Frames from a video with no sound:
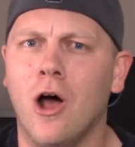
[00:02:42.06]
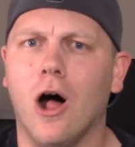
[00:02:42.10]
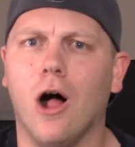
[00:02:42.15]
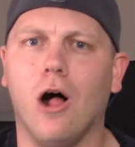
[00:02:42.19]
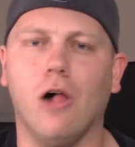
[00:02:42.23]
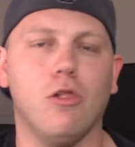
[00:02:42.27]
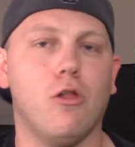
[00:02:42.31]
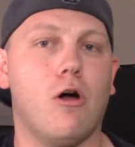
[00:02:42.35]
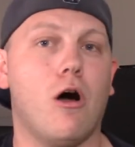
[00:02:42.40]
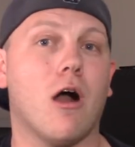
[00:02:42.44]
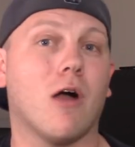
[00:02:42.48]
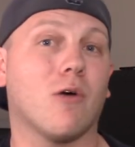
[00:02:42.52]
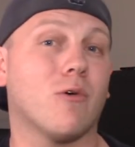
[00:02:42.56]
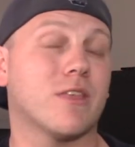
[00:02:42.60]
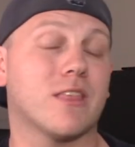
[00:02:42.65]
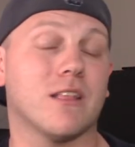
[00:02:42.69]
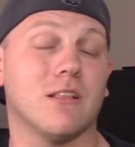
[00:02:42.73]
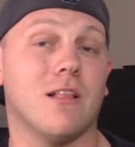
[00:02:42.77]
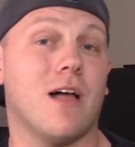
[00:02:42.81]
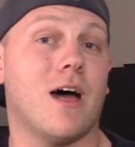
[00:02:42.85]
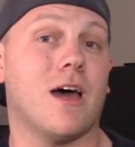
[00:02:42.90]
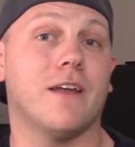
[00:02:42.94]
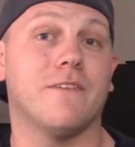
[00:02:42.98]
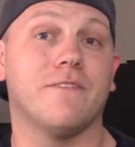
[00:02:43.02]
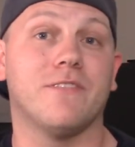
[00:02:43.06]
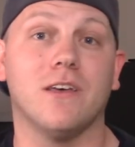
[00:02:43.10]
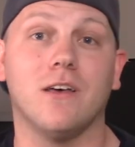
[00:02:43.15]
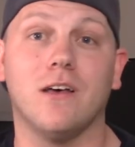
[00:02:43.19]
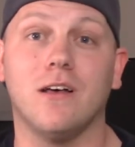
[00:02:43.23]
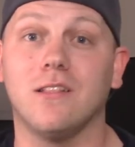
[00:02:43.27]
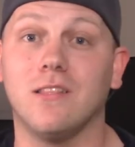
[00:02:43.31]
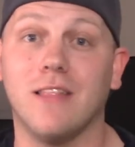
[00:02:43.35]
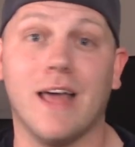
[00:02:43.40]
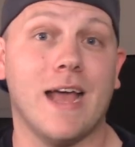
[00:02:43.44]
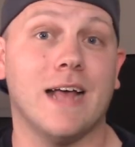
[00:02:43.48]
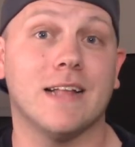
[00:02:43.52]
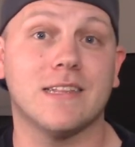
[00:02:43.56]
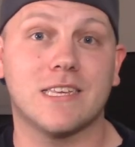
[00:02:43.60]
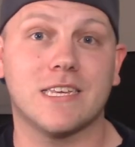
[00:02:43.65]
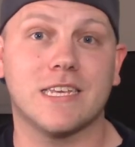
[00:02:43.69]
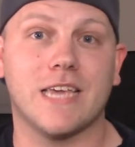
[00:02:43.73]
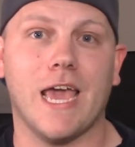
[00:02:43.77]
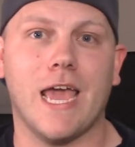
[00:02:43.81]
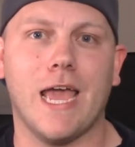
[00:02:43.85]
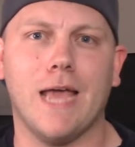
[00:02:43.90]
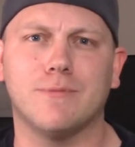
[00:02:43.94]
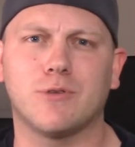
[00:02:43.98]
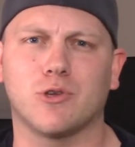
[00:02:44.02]
along with a lot of the land
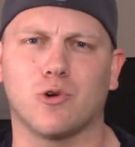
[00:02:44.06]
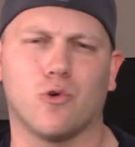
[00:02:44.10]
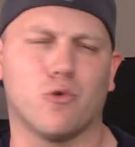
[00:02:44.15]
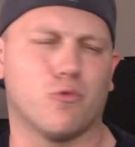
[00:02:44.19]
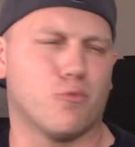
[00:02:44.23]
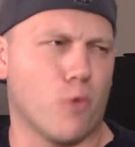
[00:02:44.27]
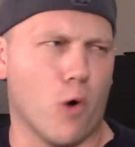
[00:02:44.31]
landscapes or